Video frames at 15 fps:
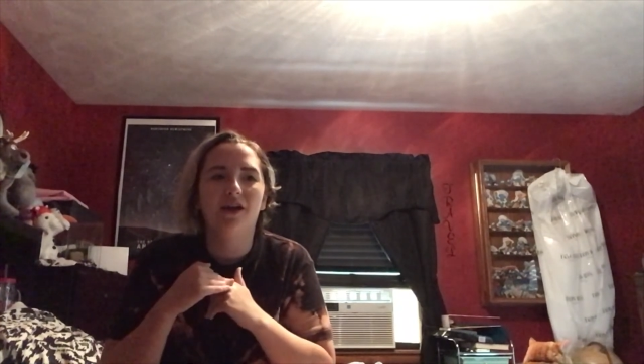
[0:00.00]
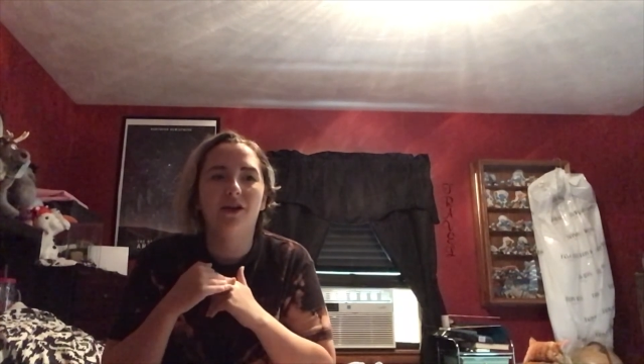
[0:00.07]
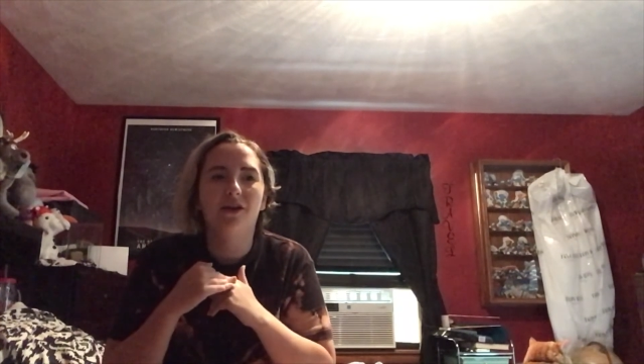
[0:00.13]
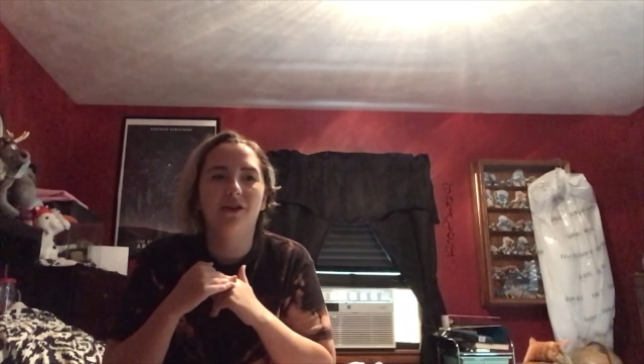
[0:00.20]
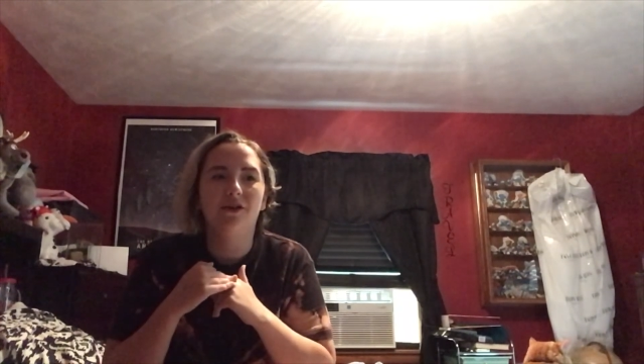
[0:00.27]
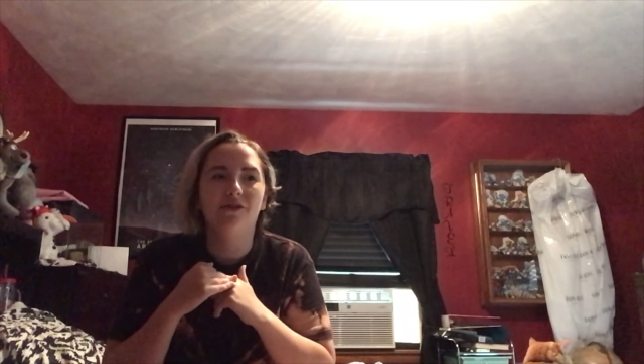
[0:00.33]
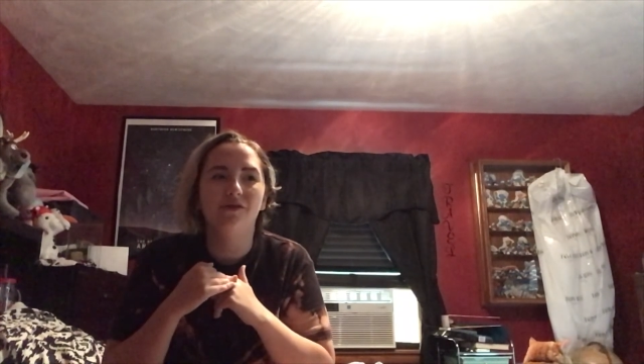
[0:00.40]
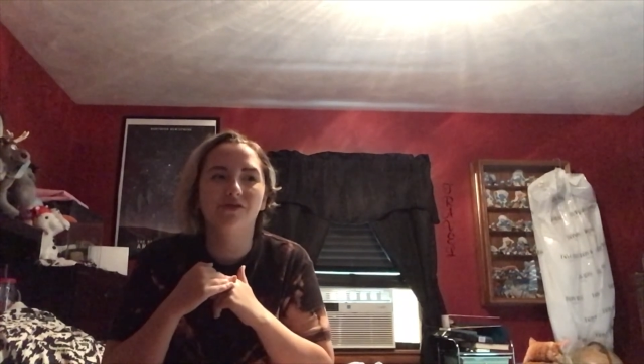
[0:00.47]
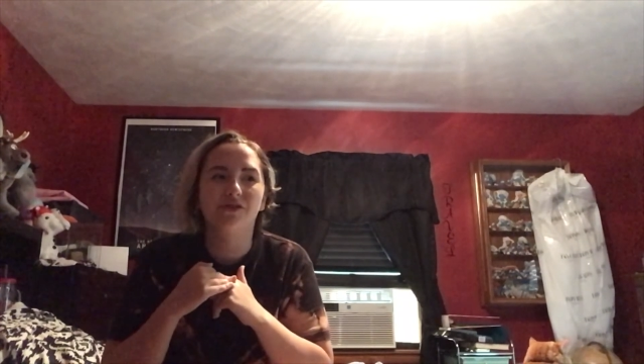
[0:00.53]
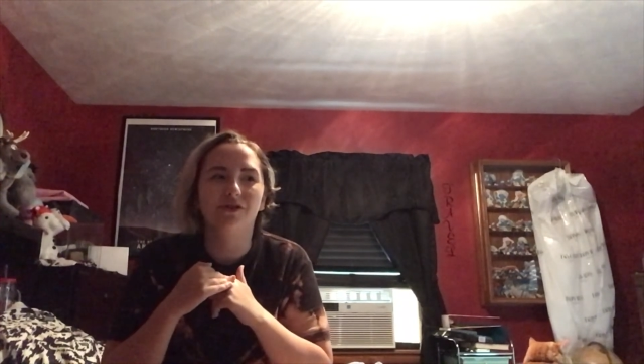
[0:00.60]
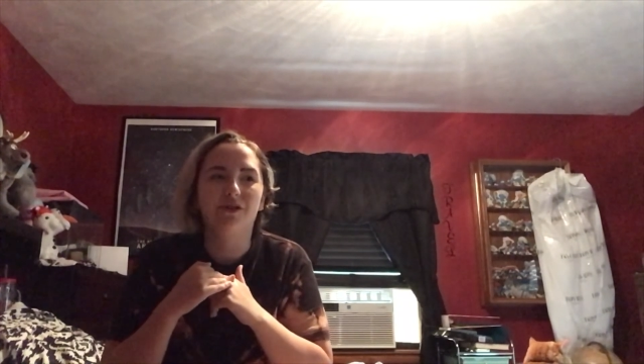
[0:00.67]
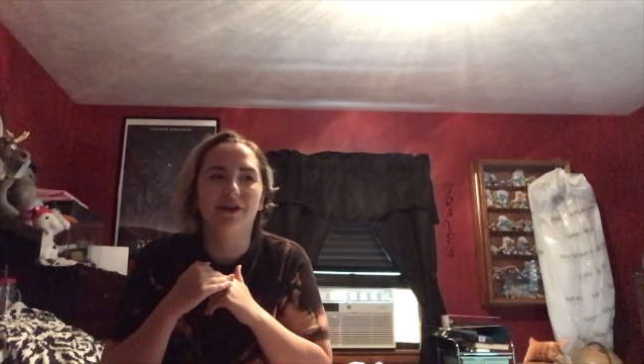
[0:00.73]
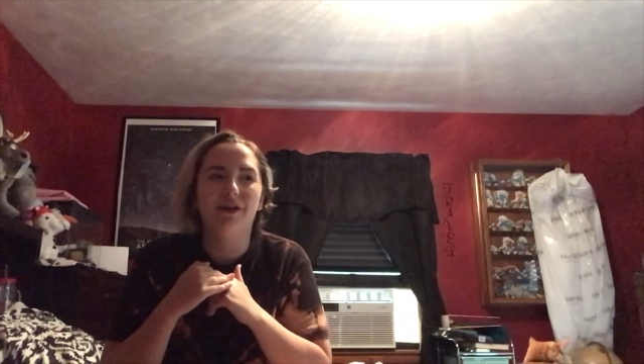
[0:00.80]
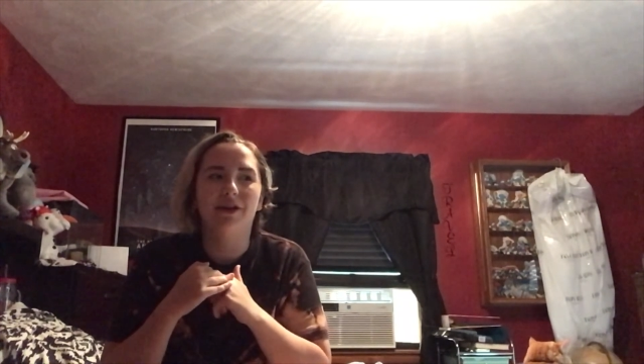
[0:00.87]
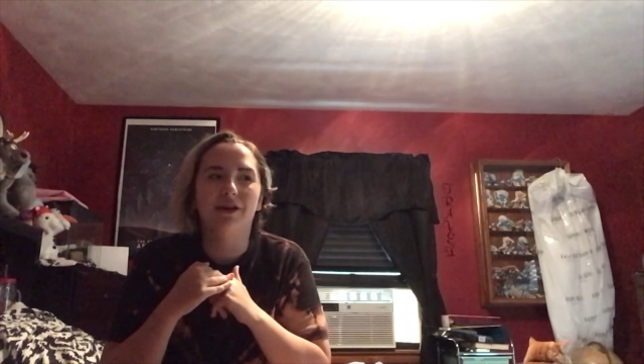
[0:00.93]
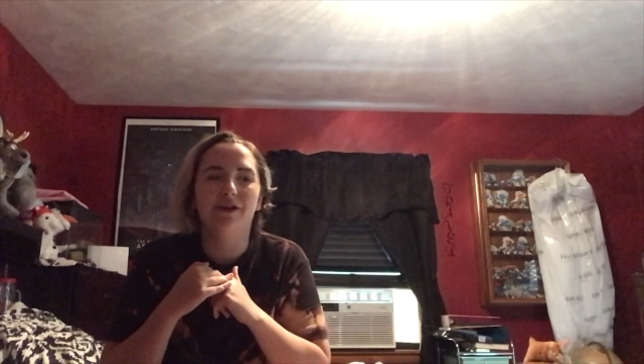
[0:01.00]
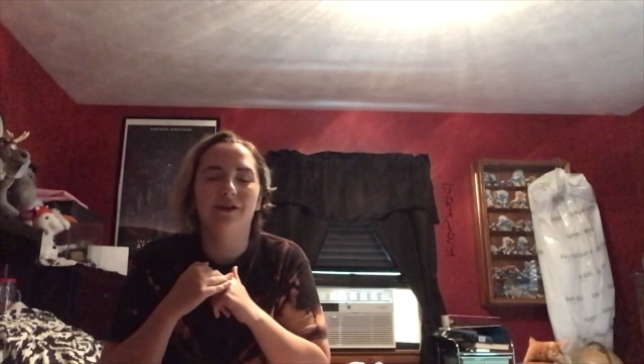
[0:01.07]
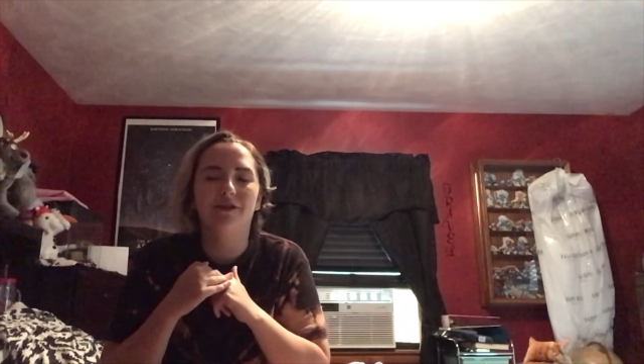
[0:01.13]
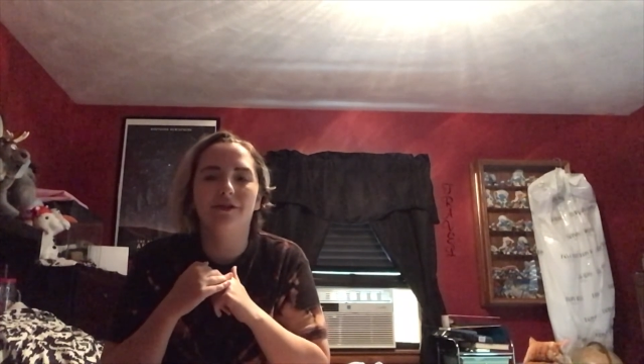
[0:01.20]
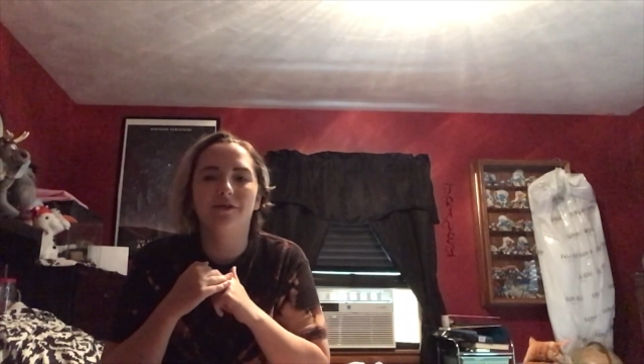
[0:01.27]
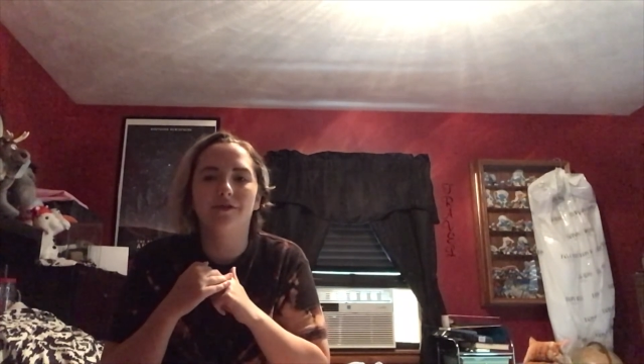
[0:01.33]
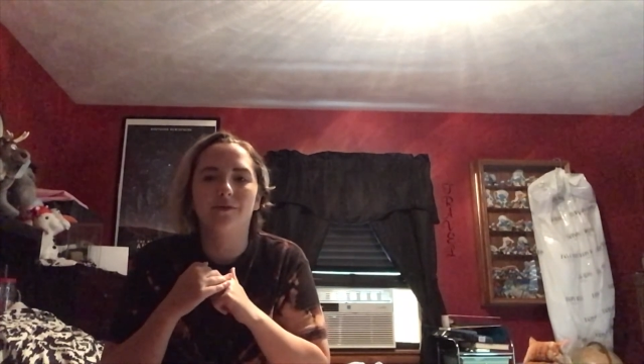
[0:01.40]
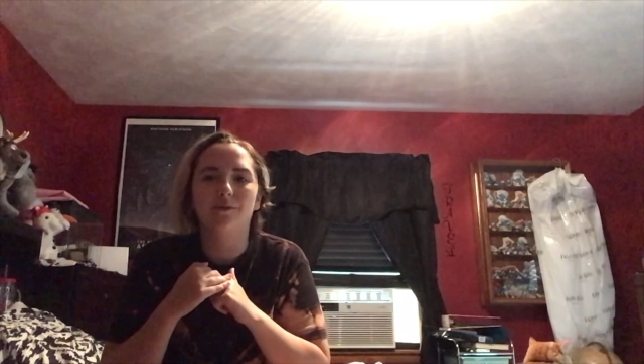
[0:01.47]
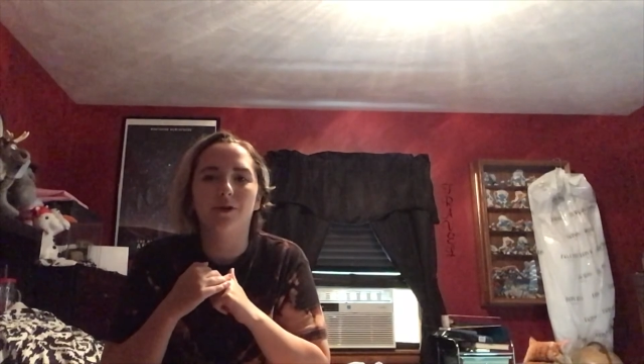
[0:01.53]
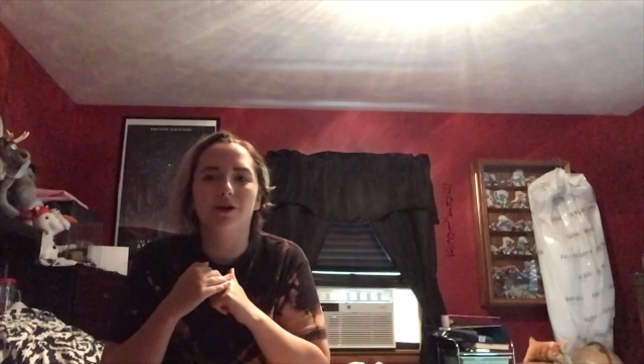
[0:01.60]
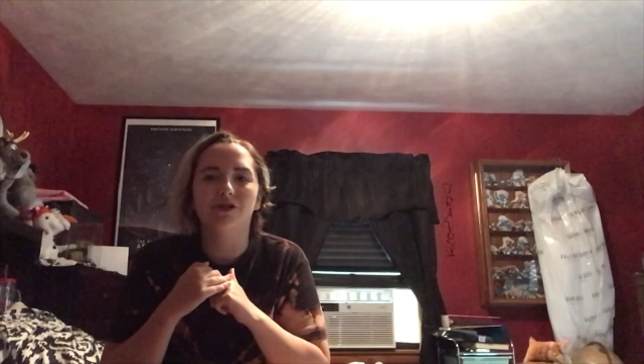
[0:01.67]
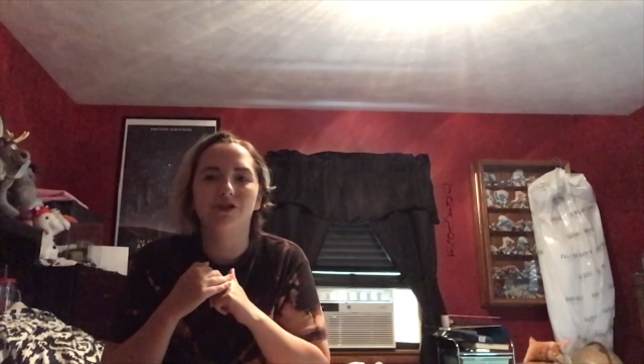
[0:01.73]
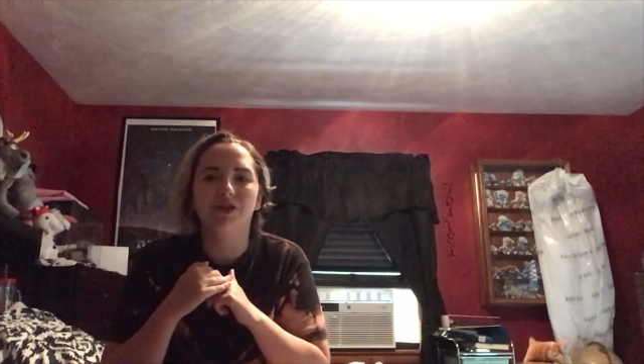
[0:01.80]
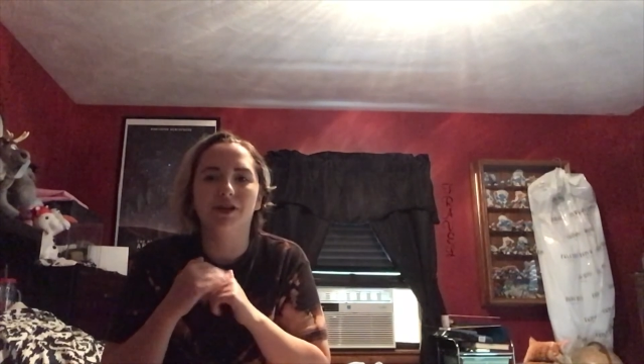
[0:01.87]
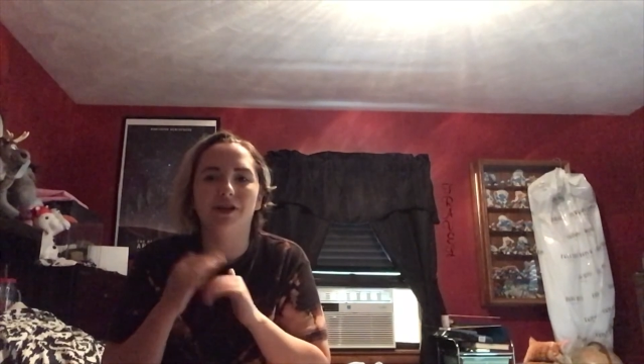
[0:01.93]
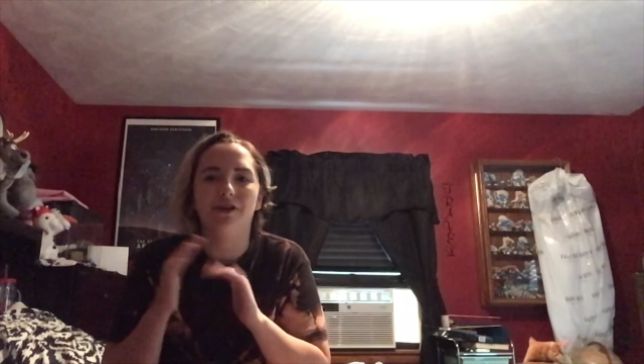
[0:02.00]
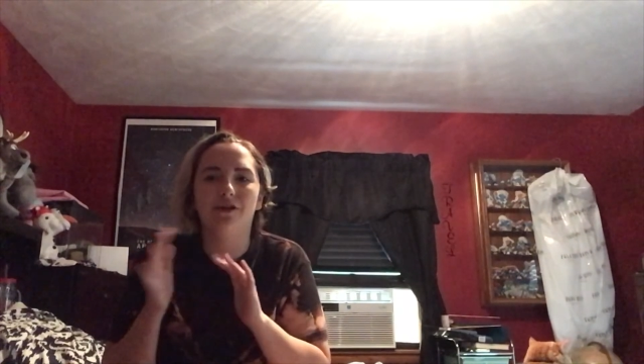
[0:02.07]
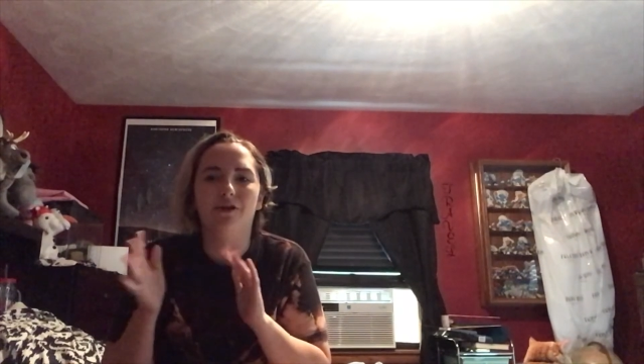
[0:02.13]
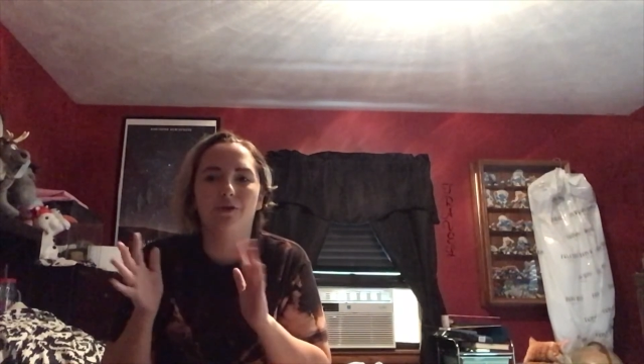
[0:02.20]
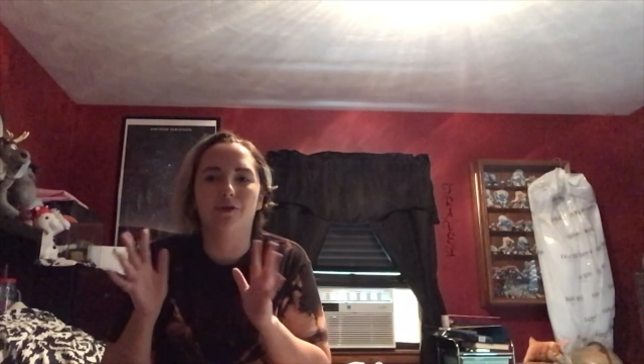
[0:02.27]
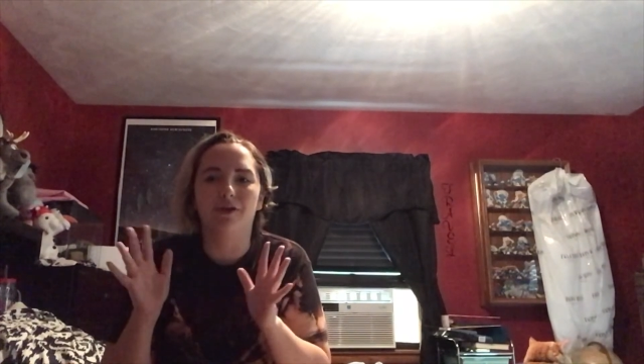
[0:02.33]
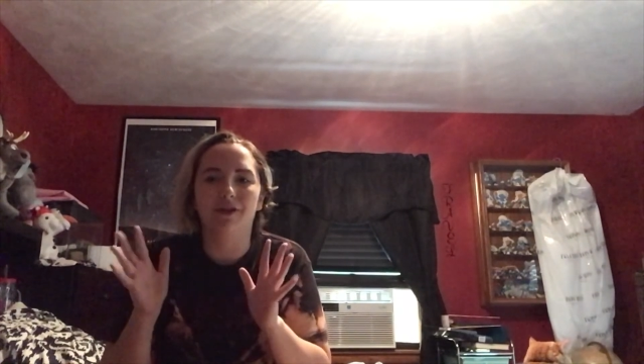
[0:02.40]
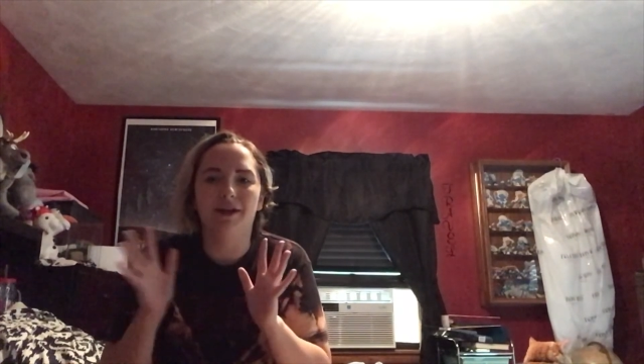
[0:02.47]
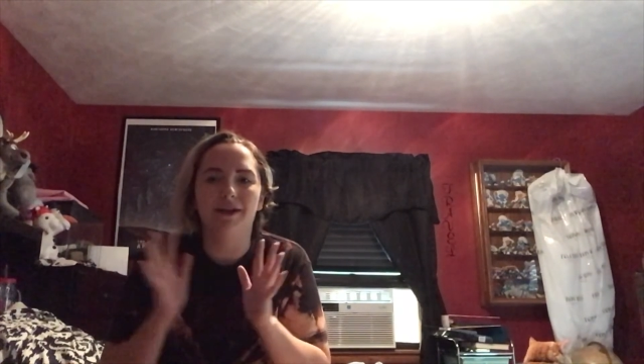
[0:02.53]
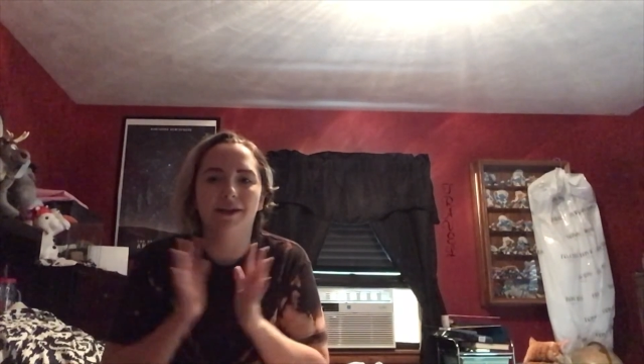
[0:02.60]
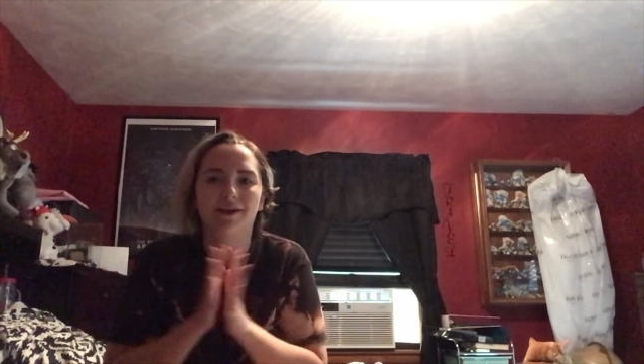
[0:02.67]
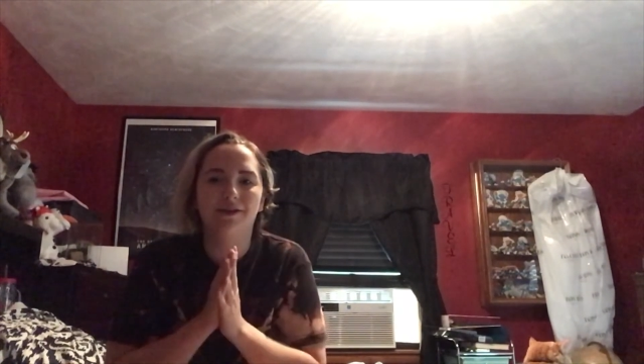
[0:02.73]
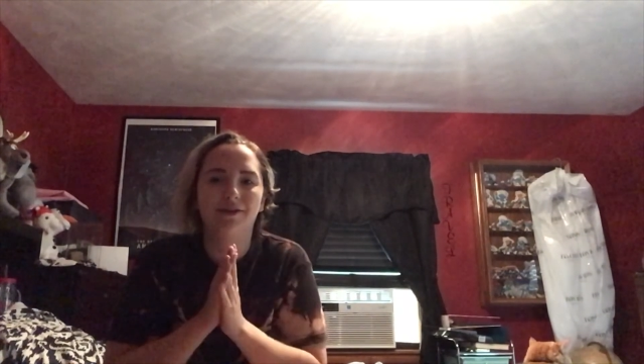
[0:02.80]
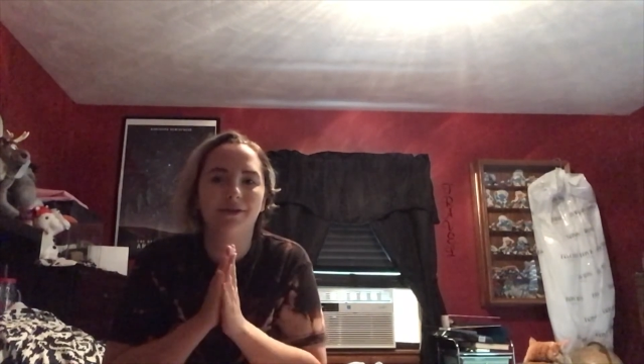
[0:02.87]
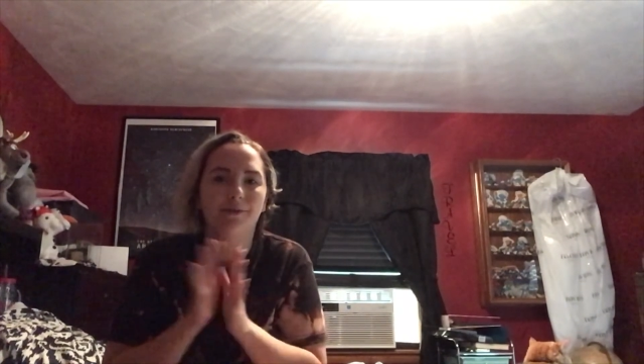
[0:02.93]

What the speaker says: usually rushing or like